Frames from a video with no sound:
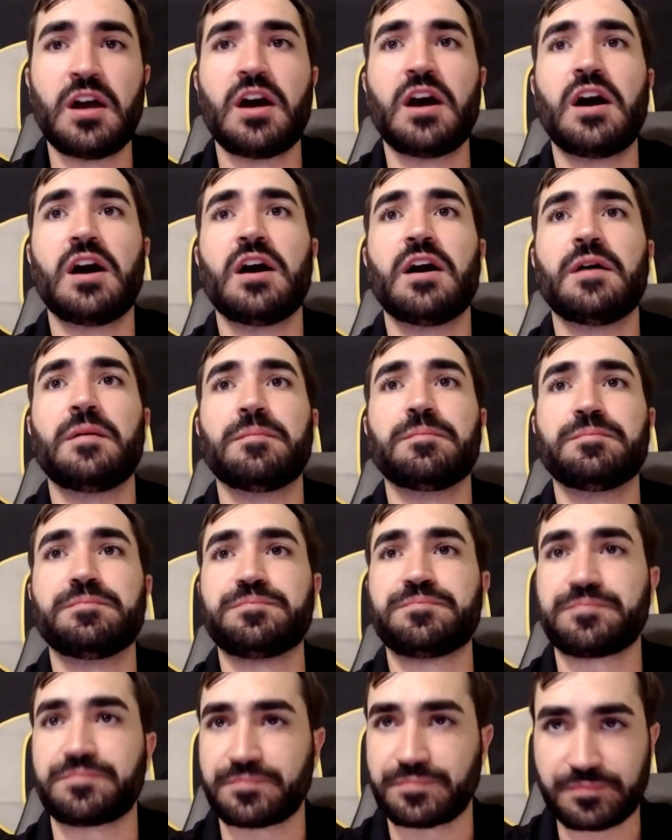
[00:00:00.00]
And
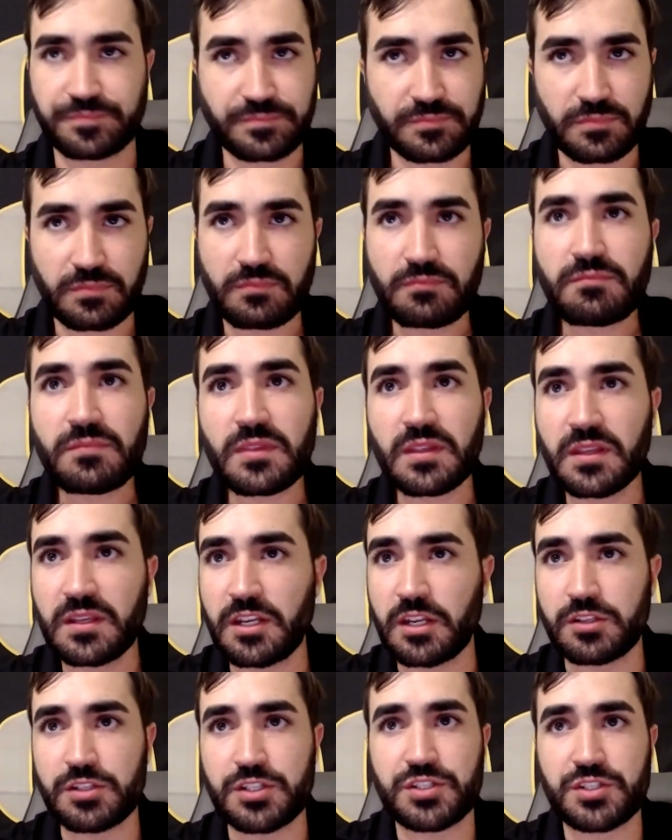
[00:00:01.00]

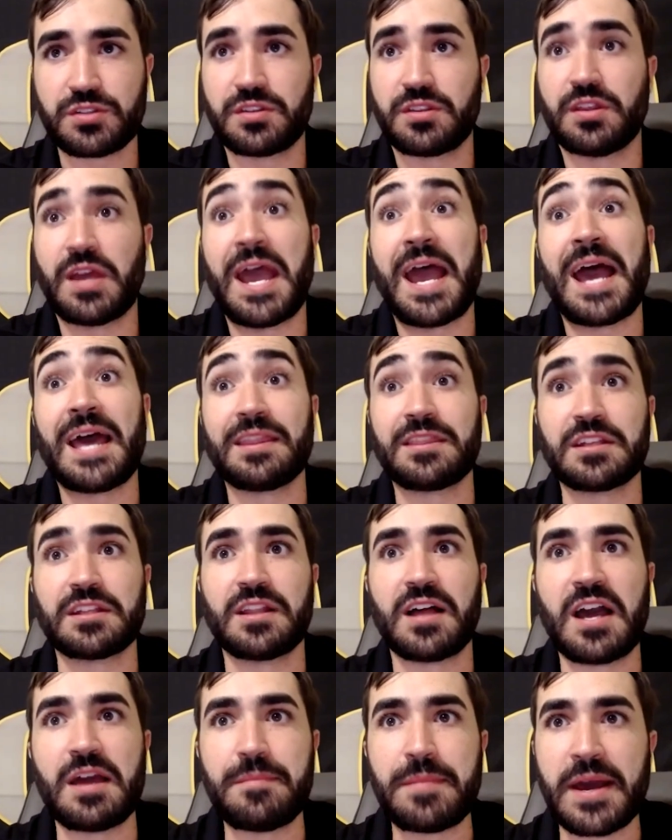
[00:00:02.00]
just at the
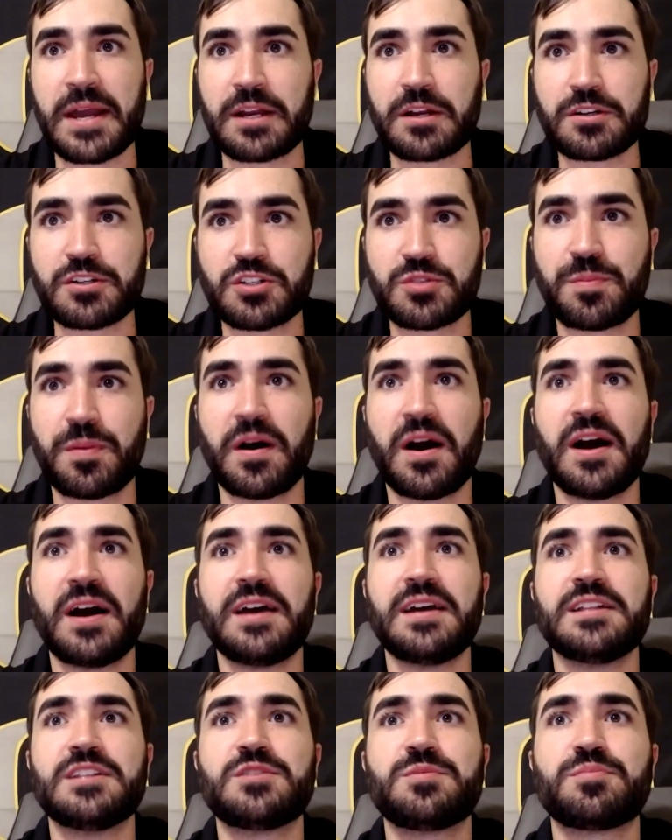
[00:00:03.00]
linebacker
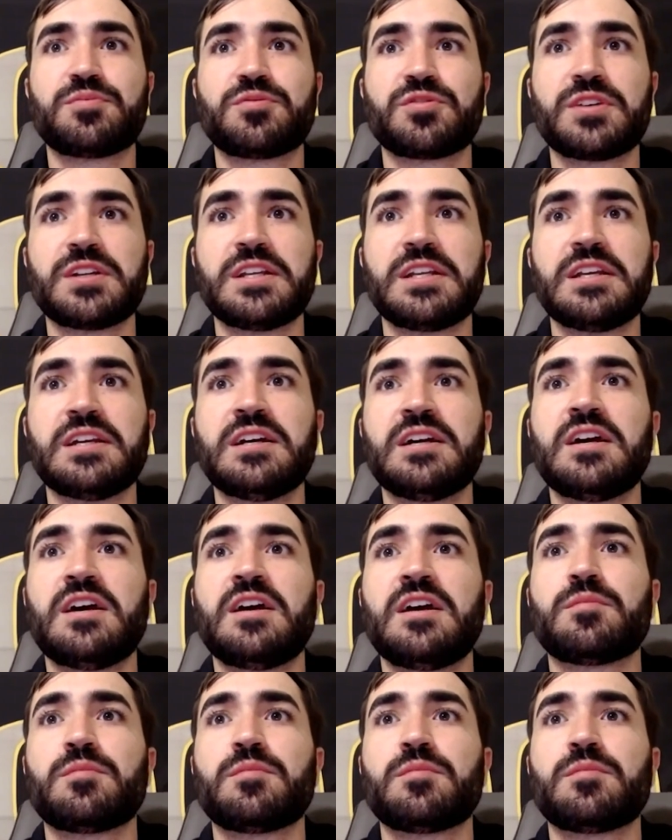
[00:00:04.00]
spot, it's pretty